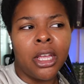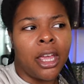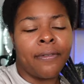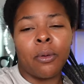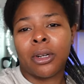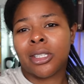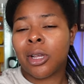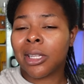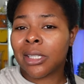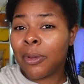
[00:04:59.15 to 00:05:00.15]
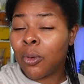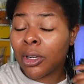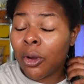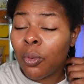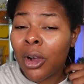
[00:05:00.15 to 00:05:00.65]
If you want to talk to me
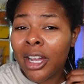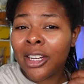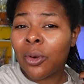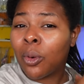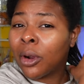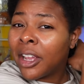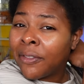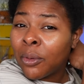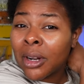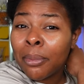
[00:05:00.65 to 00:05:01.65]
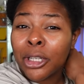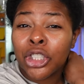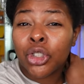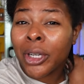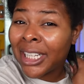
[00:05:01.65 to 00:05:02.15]
one-on-one, or if you want to book a
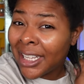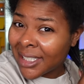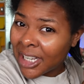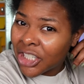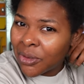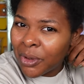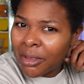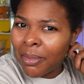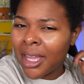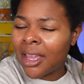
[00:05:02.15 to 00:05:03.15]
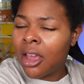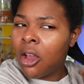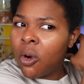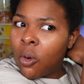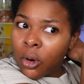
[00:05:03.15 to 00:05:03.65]
training session with me,
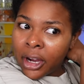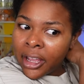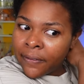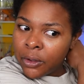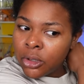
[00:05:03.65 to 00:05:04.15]
or if you